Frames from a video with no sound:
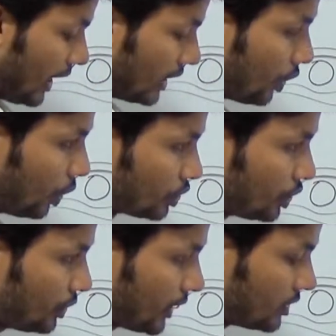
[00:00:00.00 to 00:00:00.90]
And
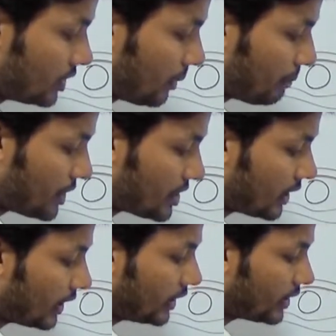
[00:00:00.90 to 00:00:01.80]
also you can see the
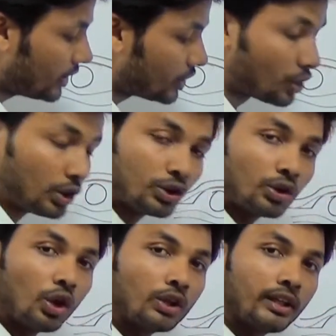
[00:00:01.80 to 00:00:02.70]
pressure gradient is
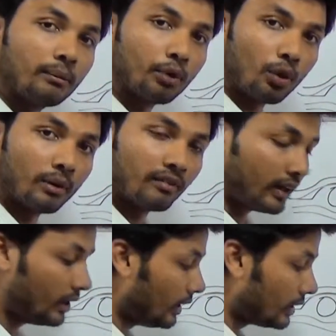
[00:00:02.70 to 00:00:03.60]
also not in a proper
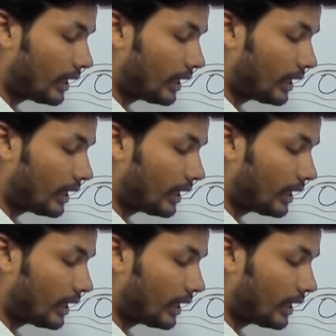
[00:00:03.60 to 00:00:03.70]
way.